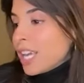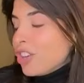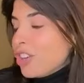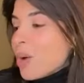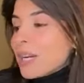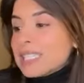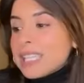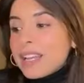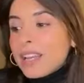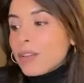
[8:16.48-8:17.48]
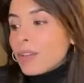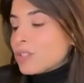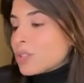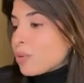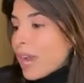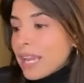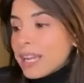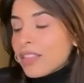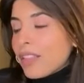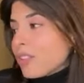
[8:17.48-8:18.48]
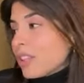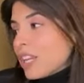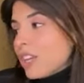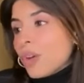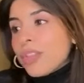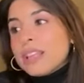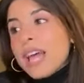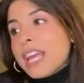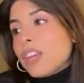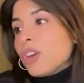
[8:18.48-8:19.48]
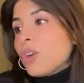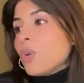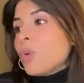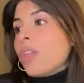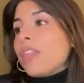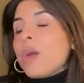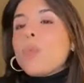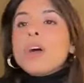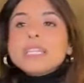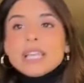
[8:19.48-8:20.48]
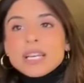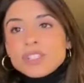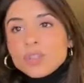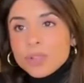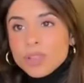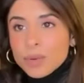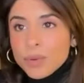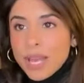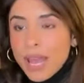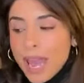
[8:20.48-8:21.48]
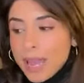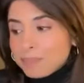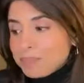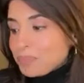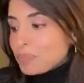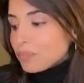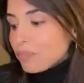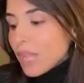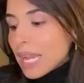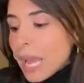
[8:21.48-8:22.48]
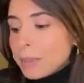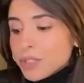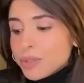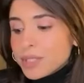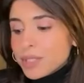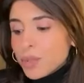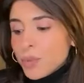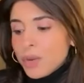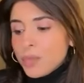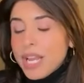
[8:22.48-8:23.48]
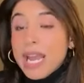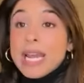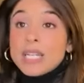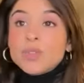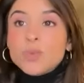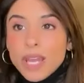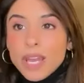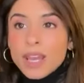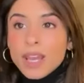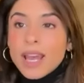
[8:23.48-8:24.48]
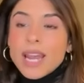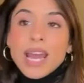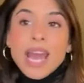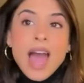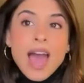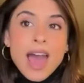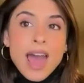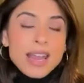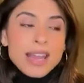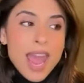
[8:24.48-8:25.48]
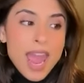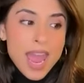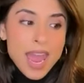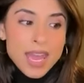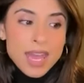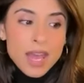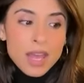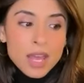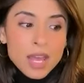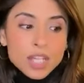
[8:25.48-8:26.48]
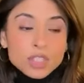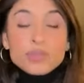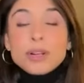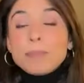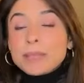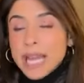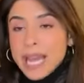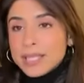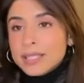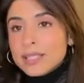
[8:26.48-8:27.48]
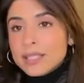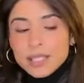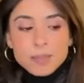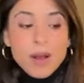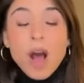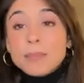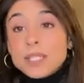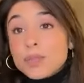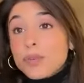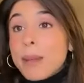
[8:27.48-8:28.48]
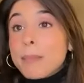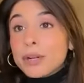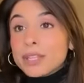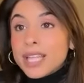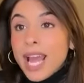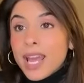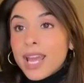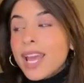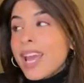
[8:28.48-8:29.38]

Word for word: you know, I said, it's great. They're like, you know, they like you, they want to test you with Enrique, chemistry review with Enrique next week. And I had a trip planned to the Bahamas for my birthday.